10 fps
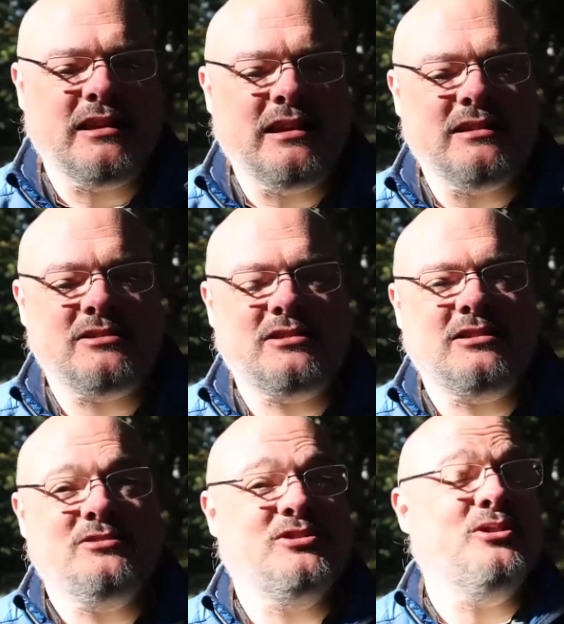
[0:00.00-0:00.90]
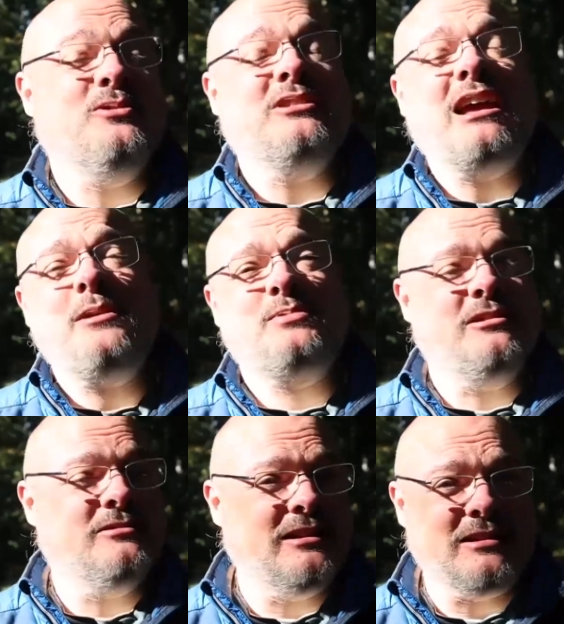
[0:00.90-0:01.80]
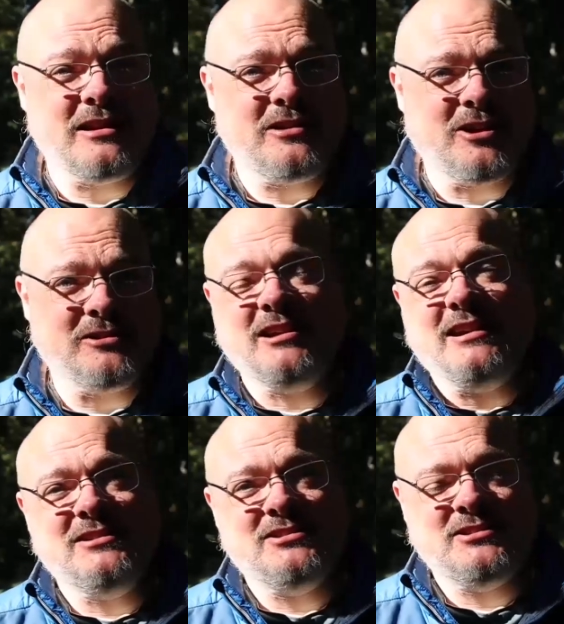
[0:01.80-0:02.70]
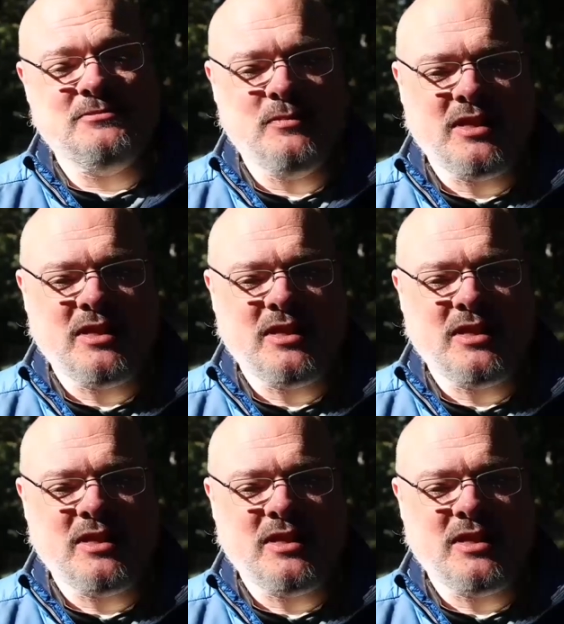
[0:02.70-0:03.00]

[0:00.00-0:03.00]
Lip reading: it sold absolutely like hotcakes.